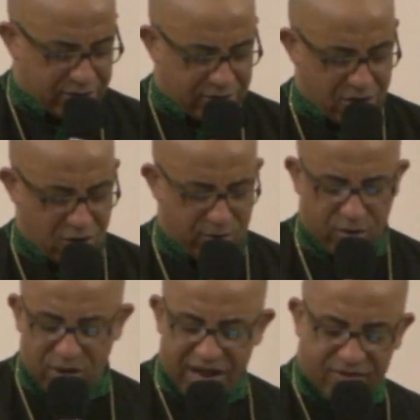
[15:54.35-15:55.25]
Called
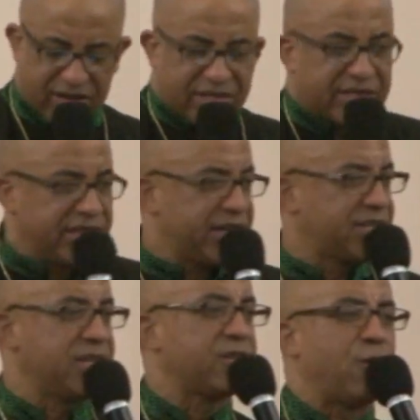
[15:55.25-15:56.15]
my wife yesterday.
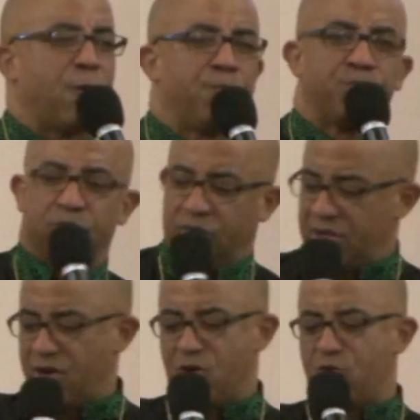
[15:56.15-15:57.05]
She's home.
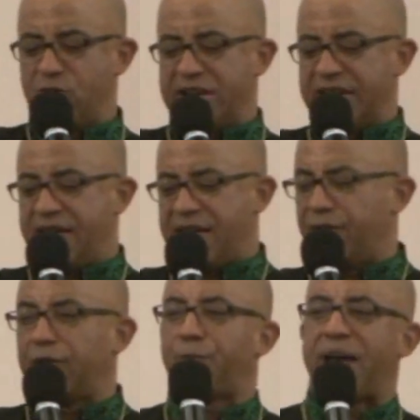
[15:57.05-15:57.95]
They're home right now
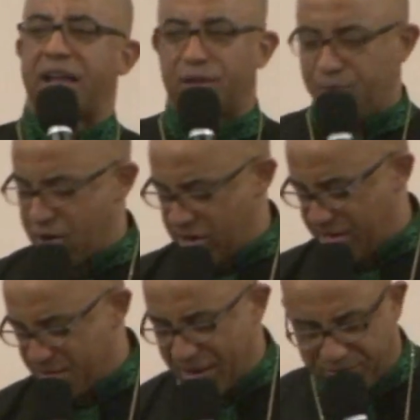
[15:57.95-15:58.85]
having a packing party, and my